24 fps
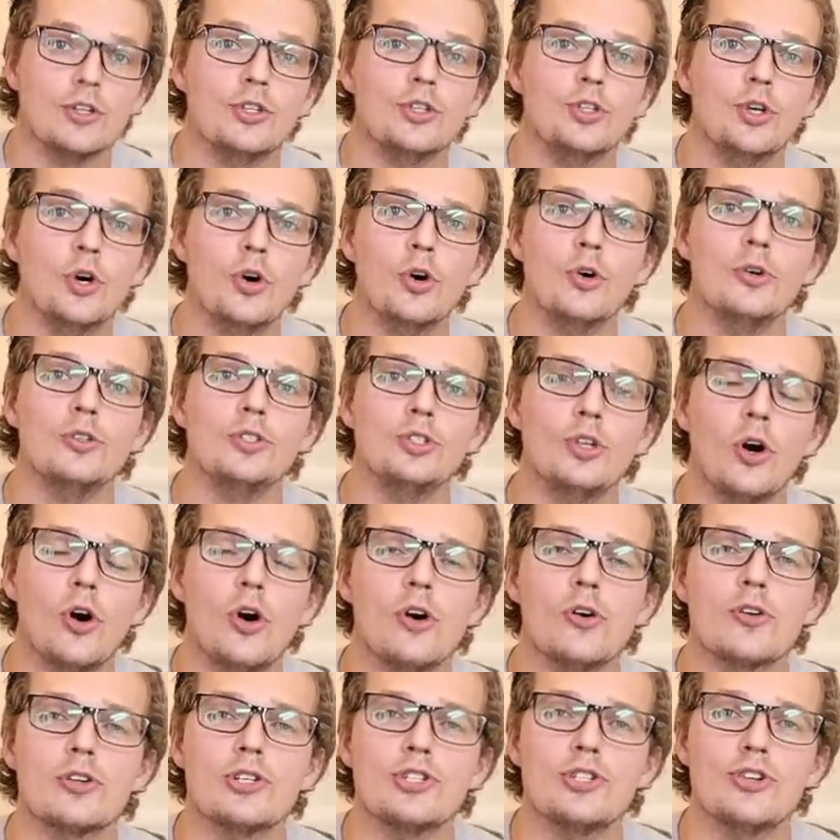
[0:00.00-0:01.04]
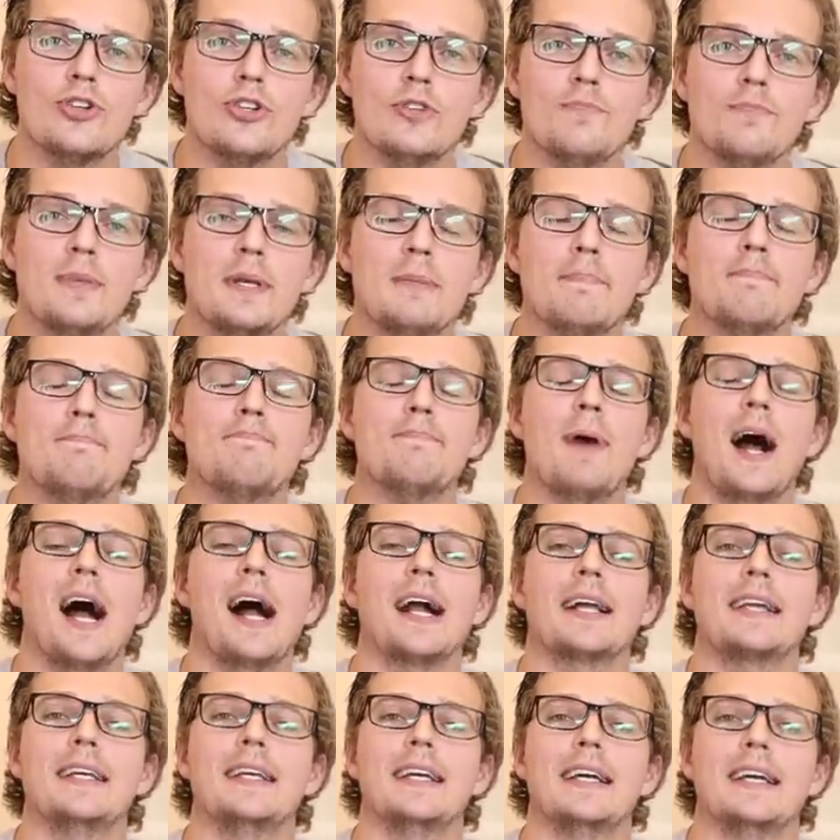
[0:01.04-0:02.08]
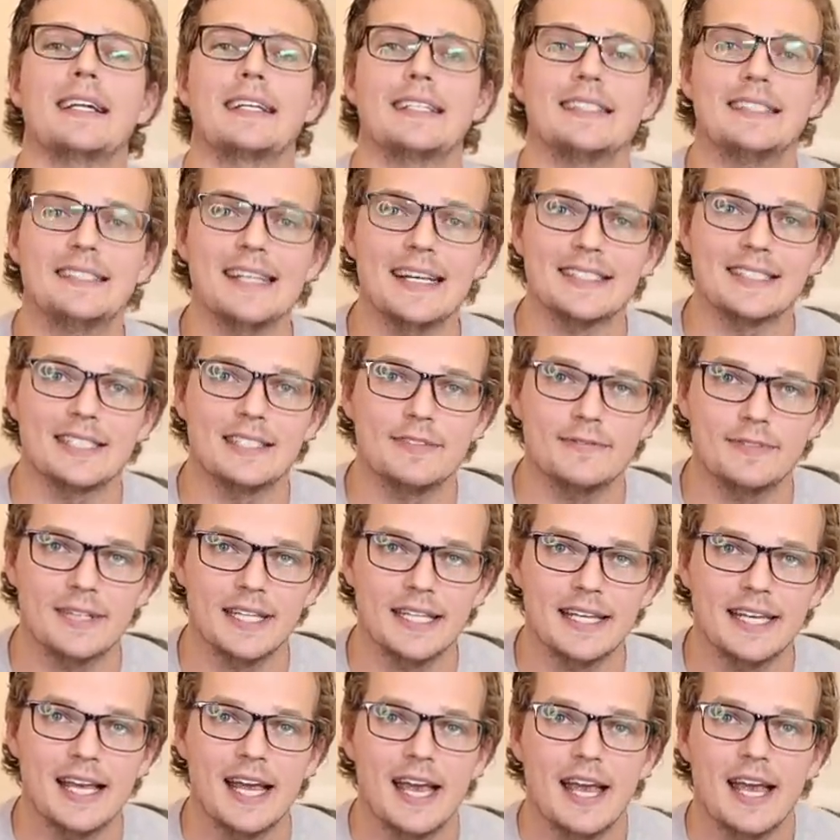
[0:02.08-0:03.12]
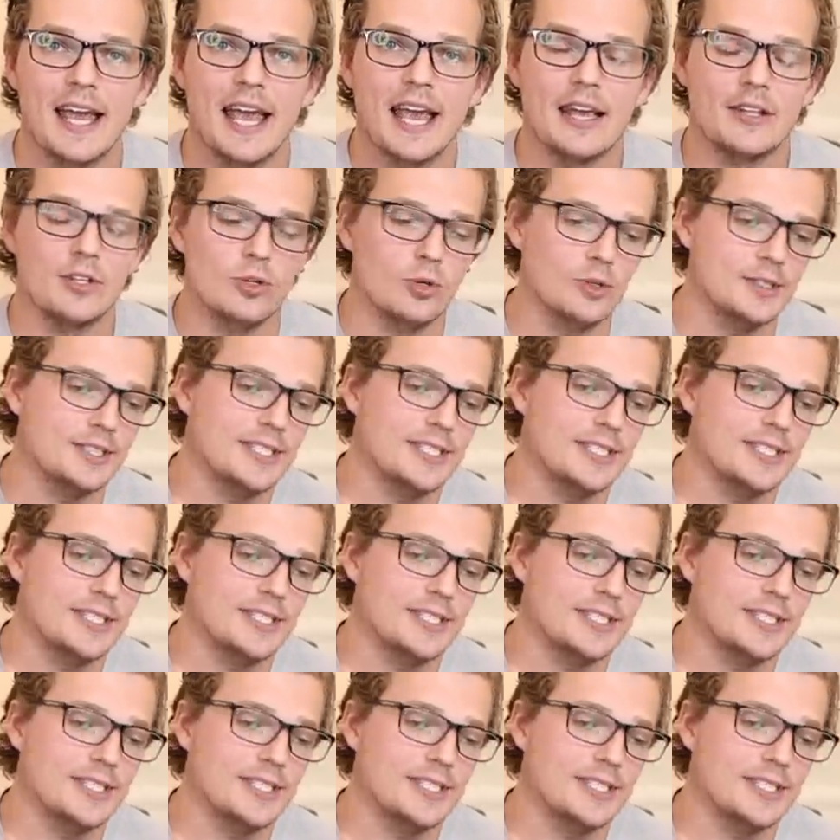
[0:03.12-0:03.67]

Your dog shouldn't be barking excessively and you're